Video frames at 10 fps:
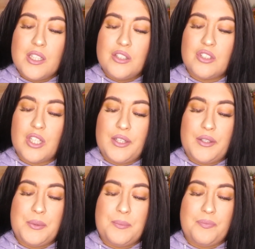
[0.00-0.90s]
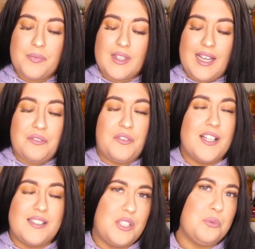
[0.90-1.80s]
So at
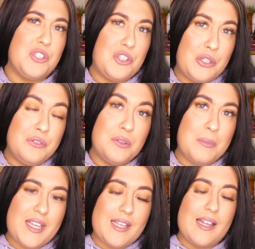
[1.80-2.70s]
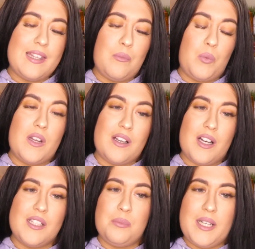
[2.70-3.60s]
first this was a no for me, and then when I
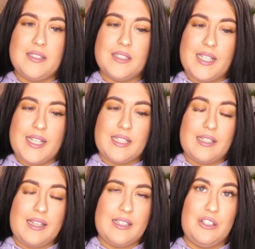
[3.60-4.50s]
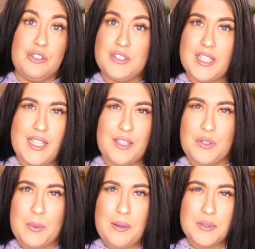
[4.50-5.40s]
kind of blended it in and, and then looked at it a
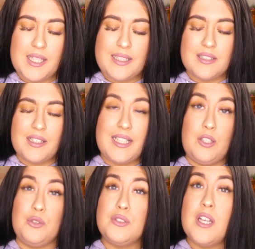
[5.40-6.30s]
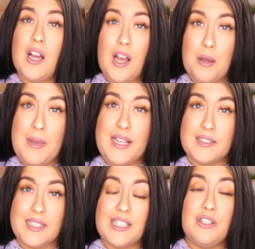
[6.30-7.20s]
few hours later, it looked
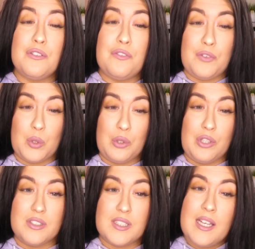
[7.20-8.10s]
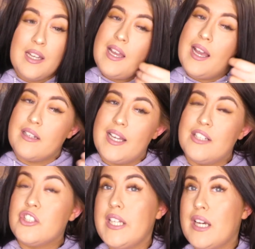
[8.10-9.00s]
amazing, it looked flawless, and I
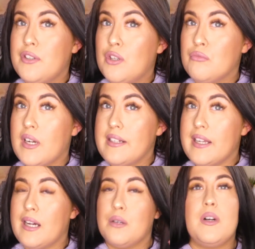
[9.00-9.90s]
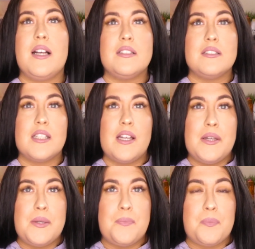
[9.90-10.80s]
actually have it on right now and
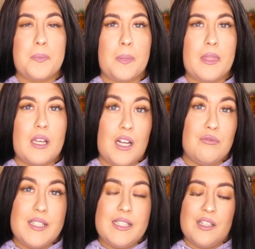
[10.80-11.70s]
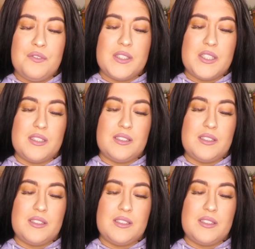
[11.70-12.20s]
I really love this